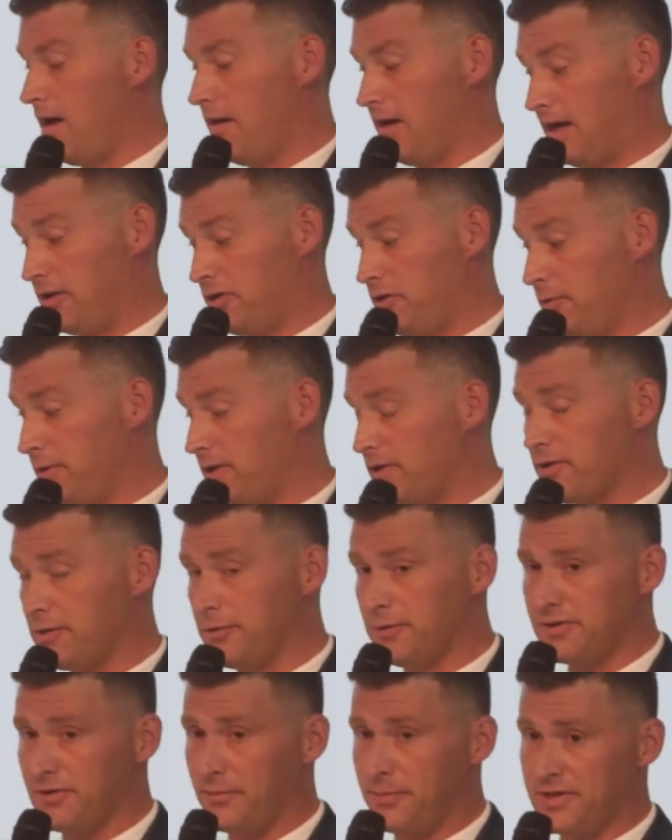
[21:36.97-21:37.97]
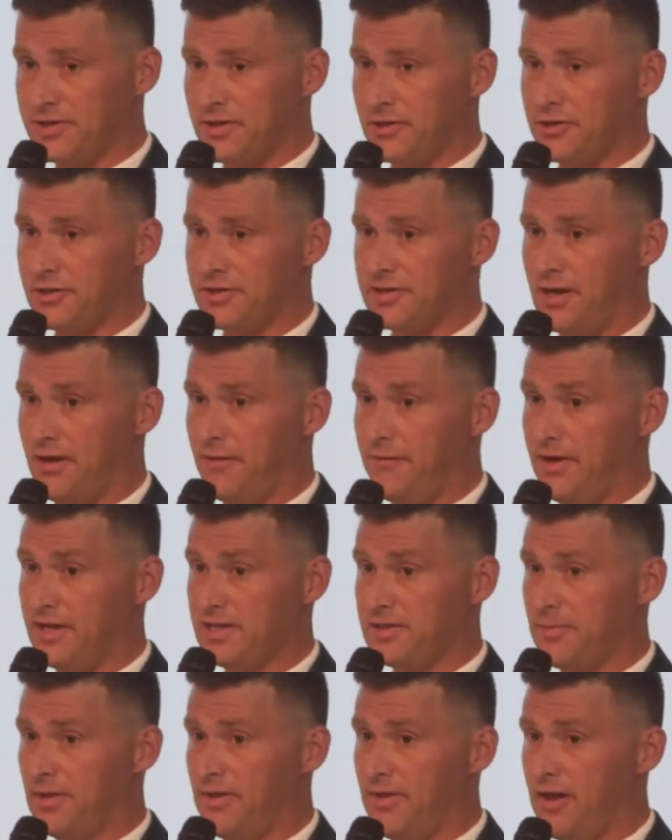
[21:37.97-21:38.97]
Got 2 exclusive positions on
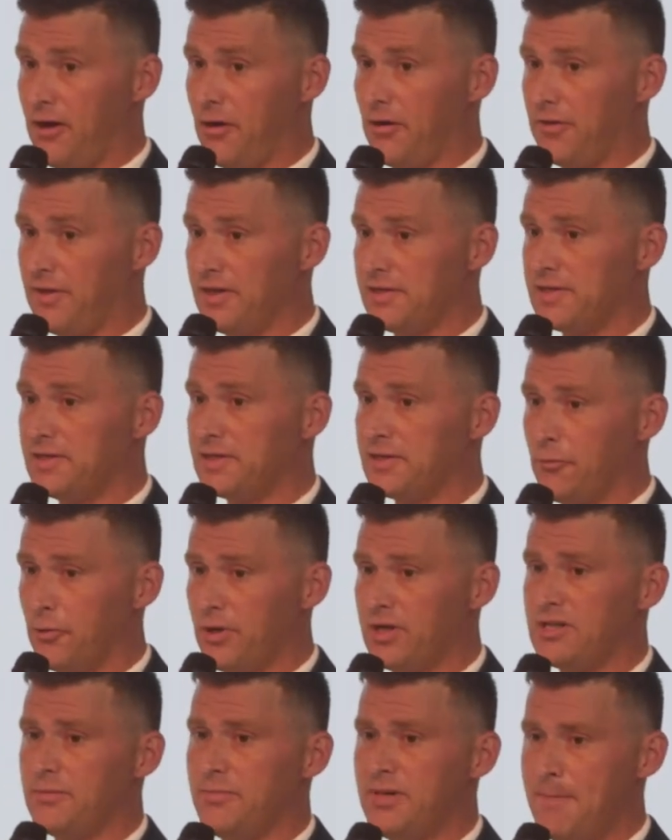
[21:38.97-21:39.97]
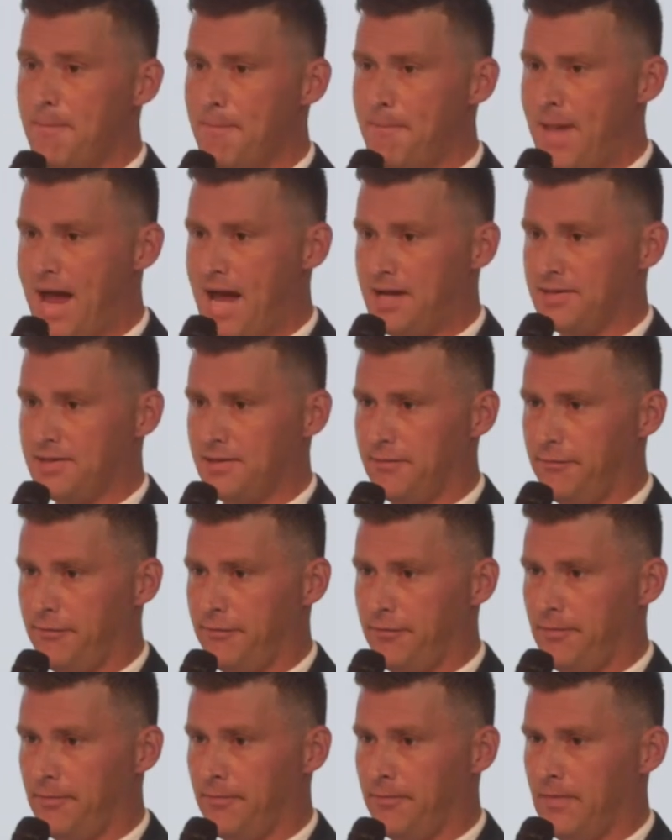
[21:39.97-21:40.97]
investment there. This is going to be
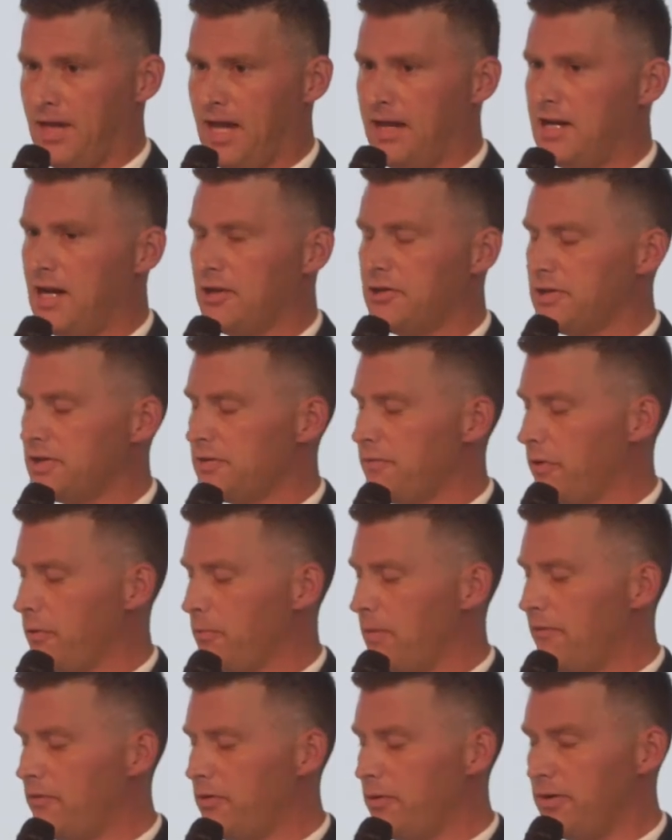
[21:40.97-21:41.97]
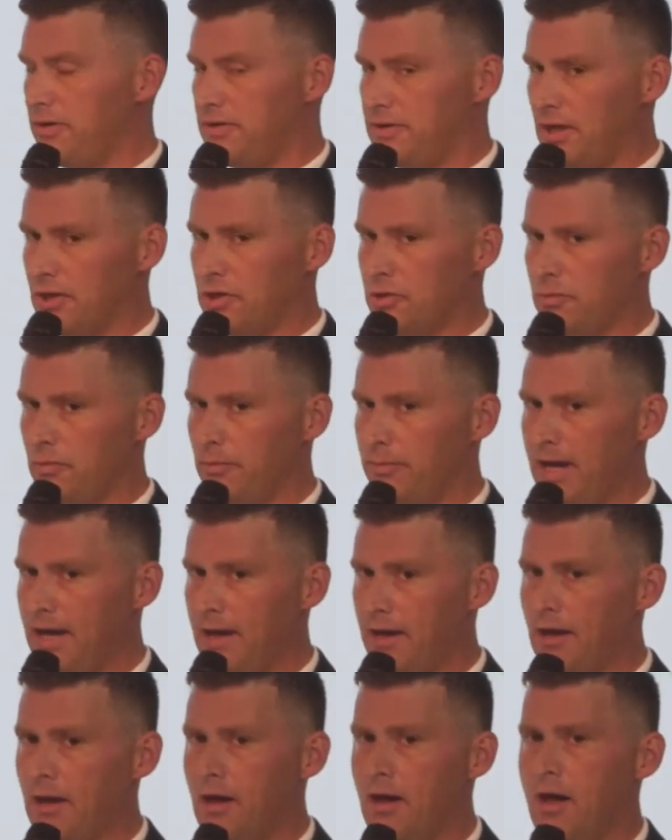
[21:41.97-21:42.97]
massive. And not just for the revenue the Dutch will
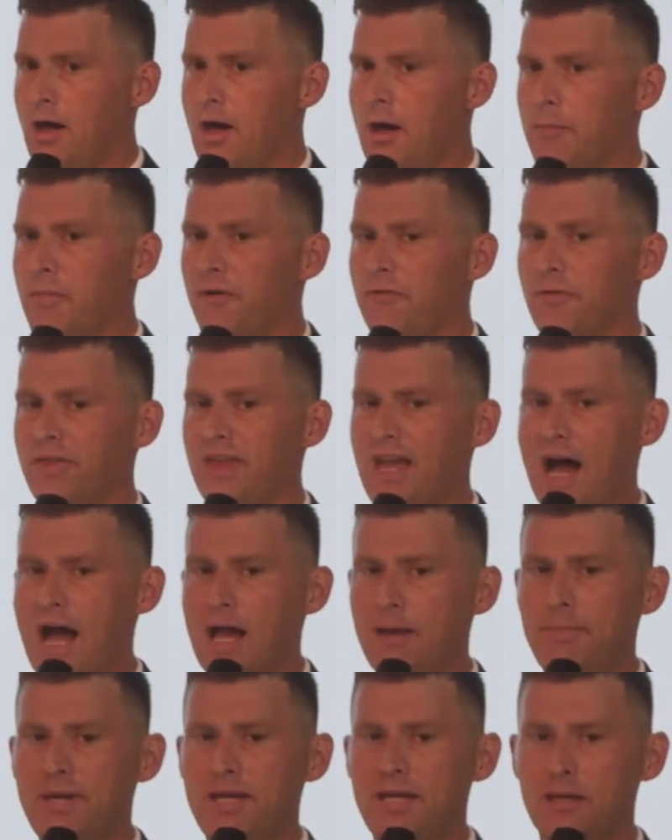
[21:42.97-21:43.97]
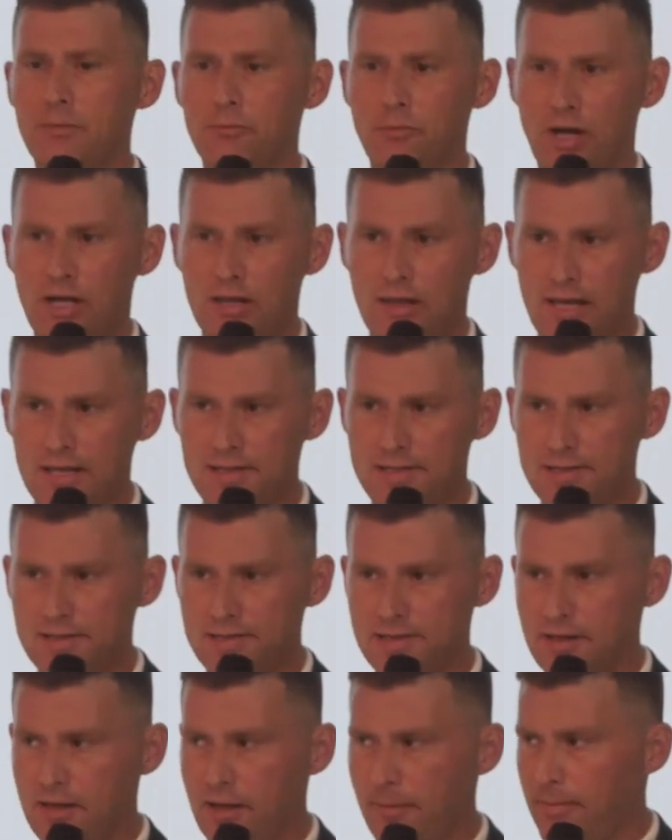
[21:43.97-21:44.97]
make, but for the IP and brand
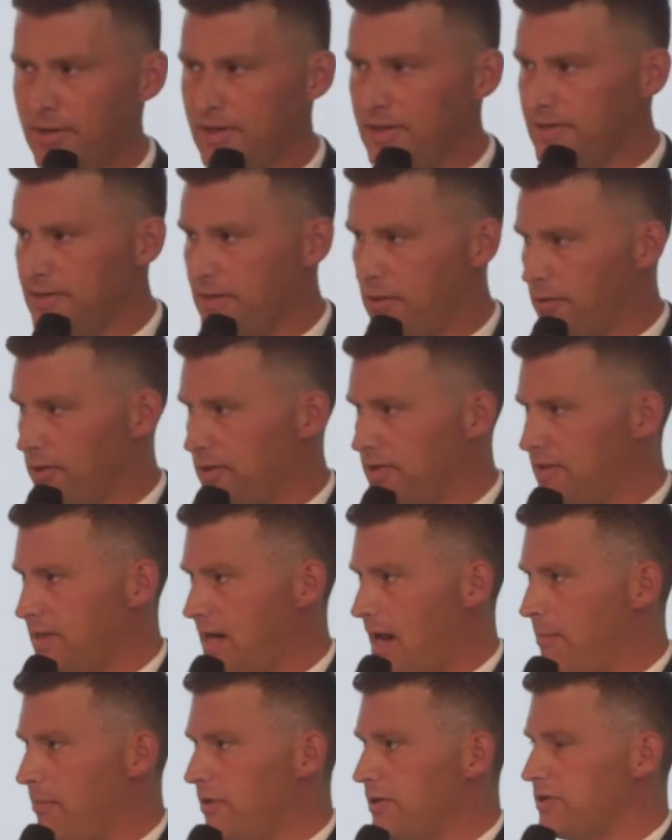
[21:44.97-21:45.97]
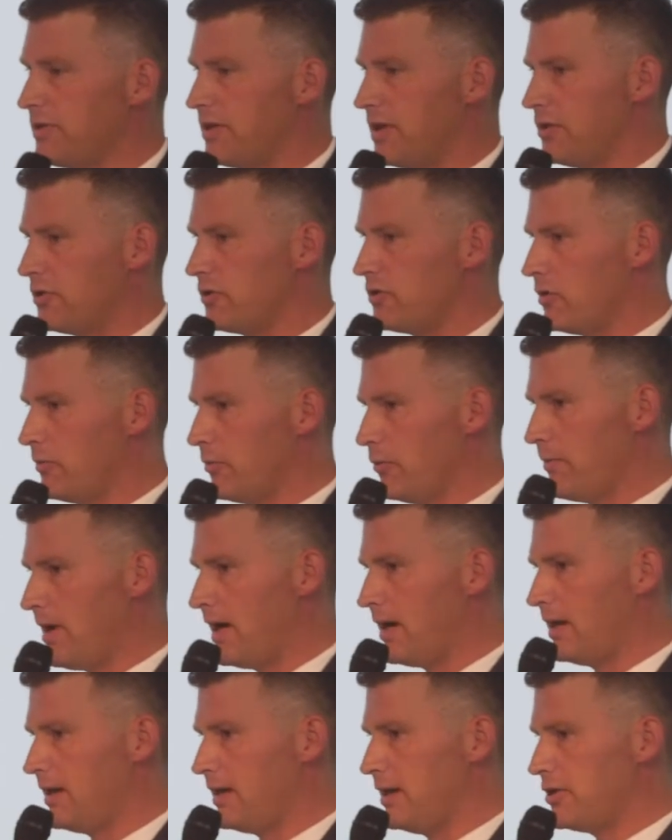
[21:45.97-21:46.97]
licensing companies that are established, the consumer
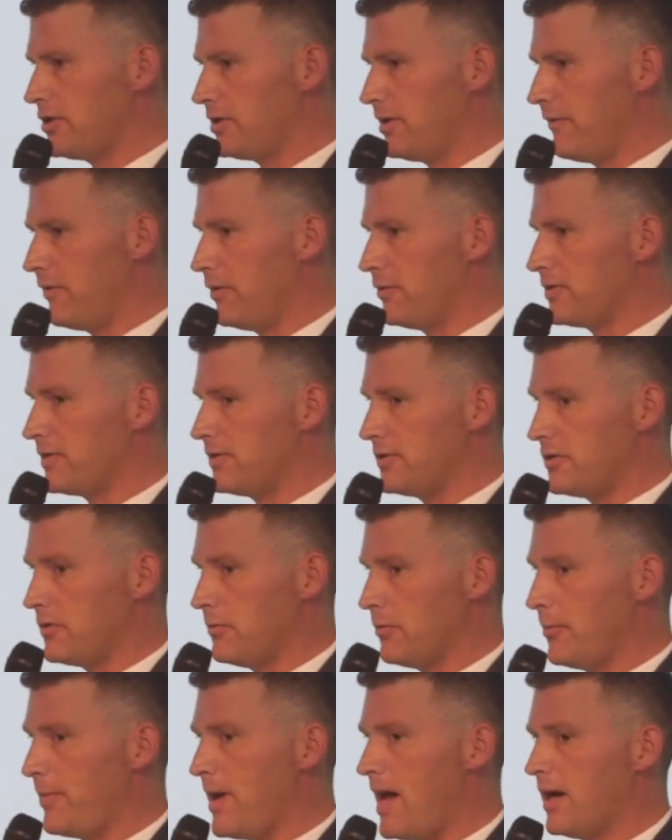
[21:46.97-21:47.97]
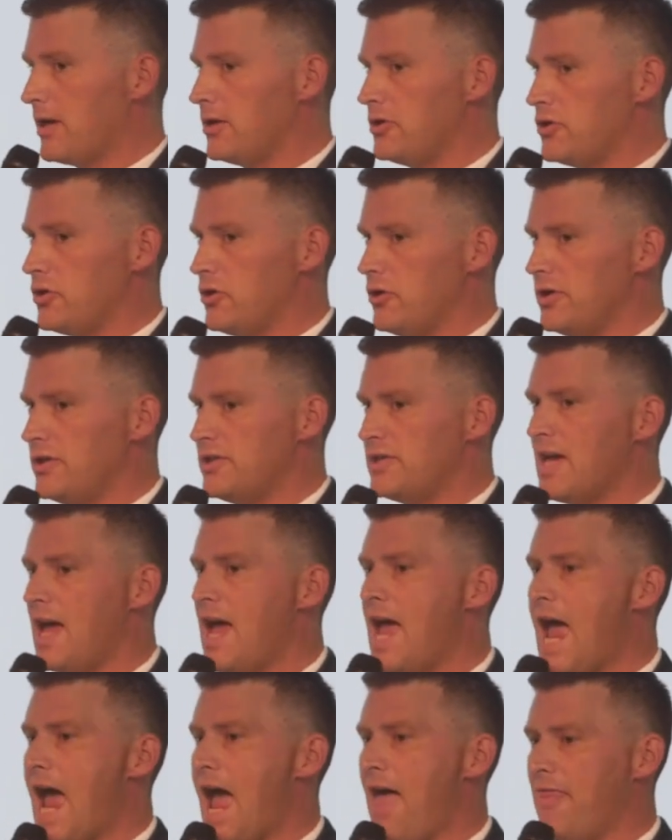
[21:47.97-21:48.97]
recognition of those consumer packaged goods,
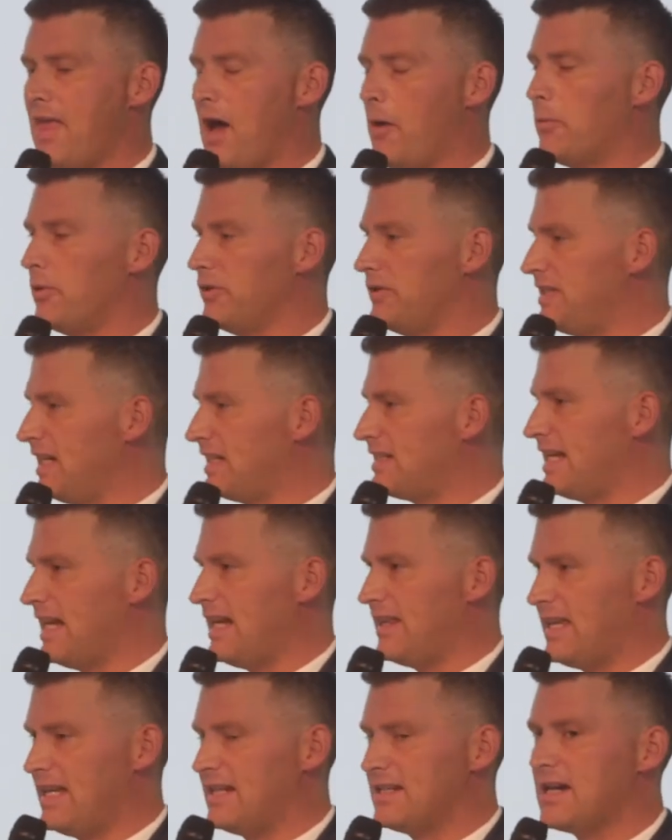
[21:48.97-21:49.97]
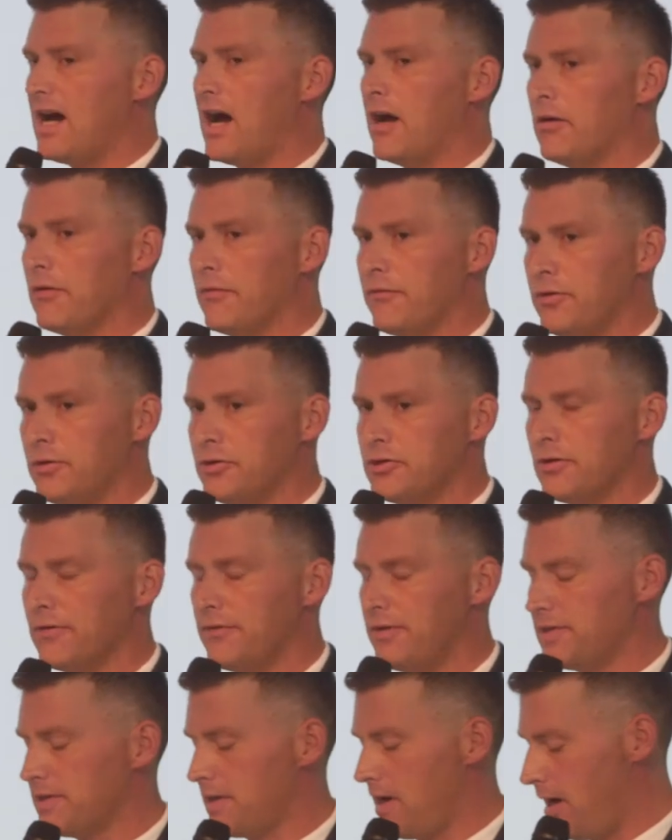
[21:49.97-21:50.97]
and that will dictate the entire future
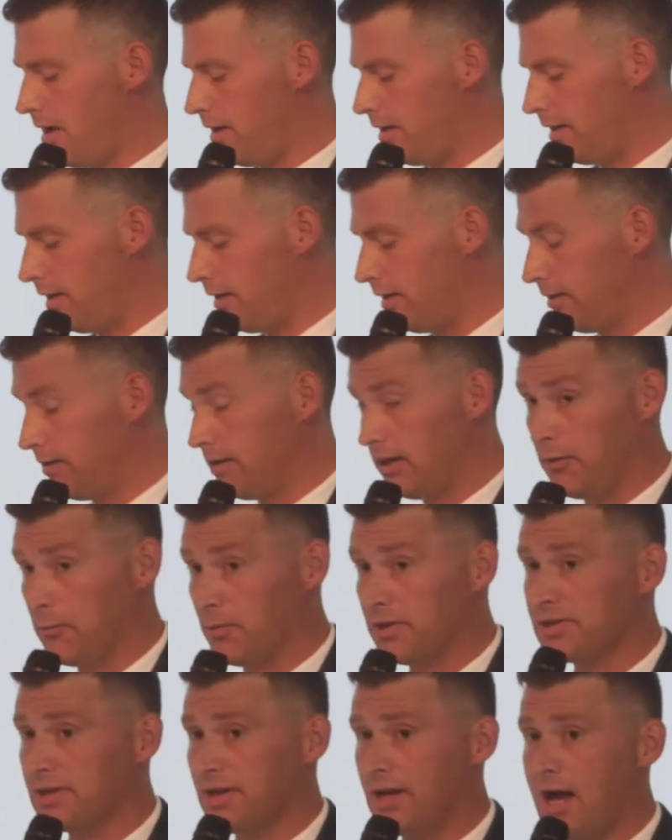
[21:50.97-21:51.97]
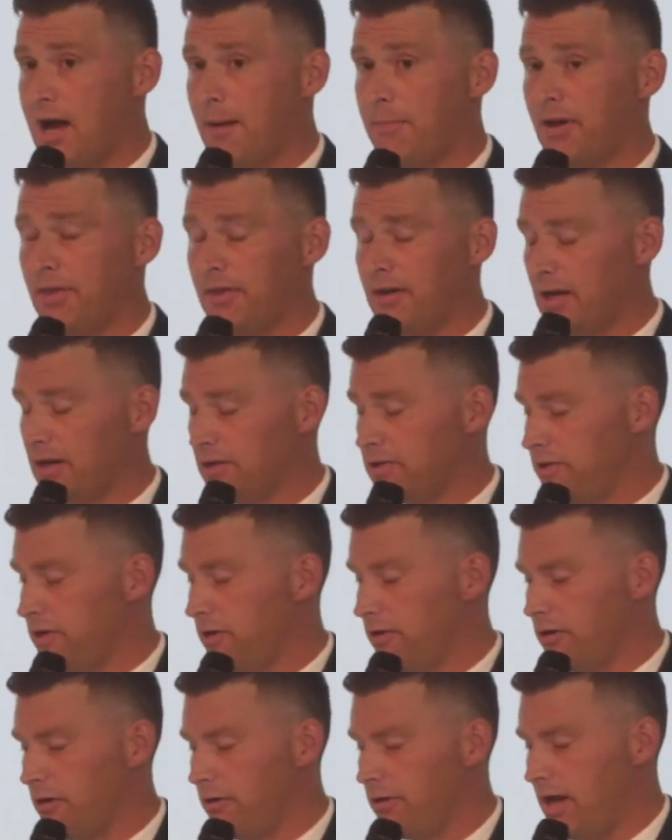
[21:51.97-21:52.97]
of this continent and what's gonna happen in the next
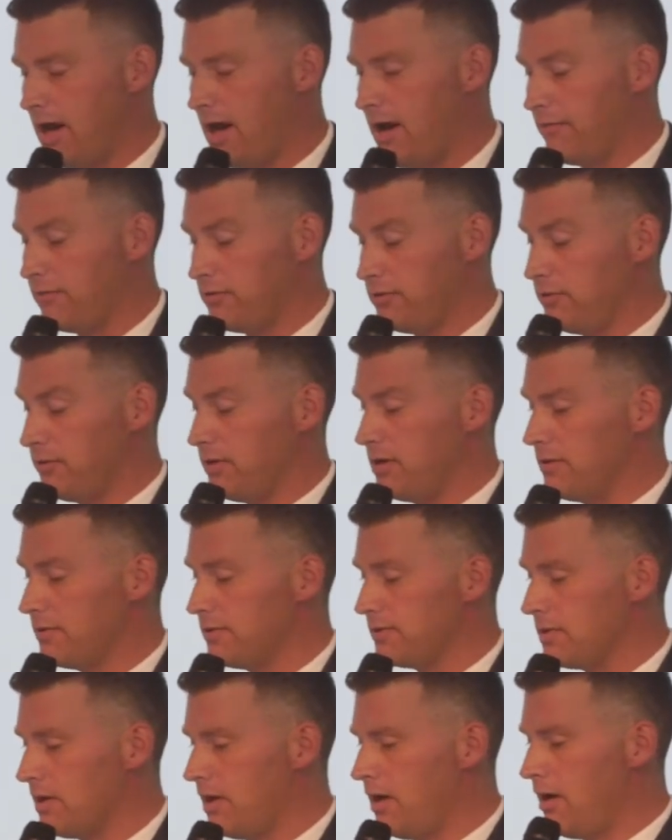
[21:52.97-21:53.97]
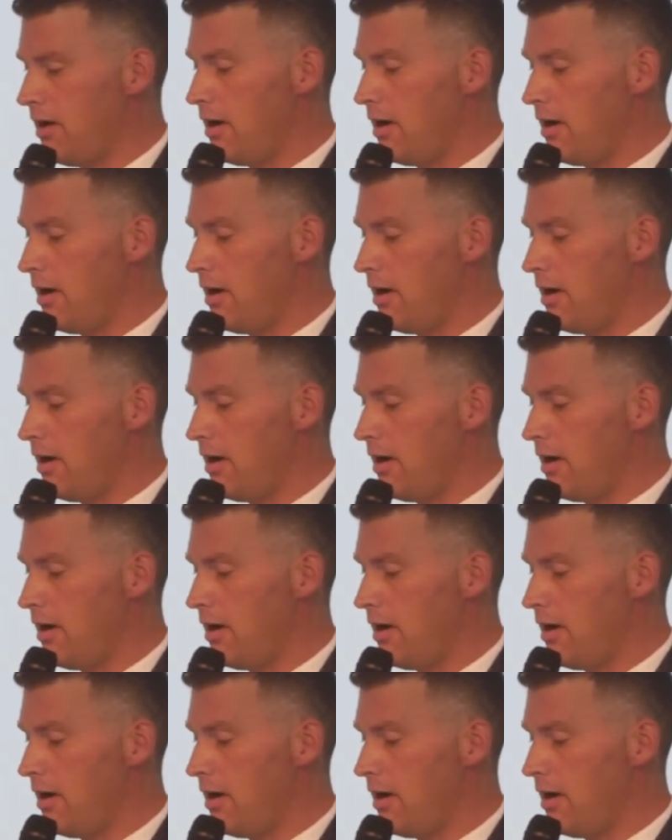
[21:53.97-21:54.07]
year, year and a half, 2 years.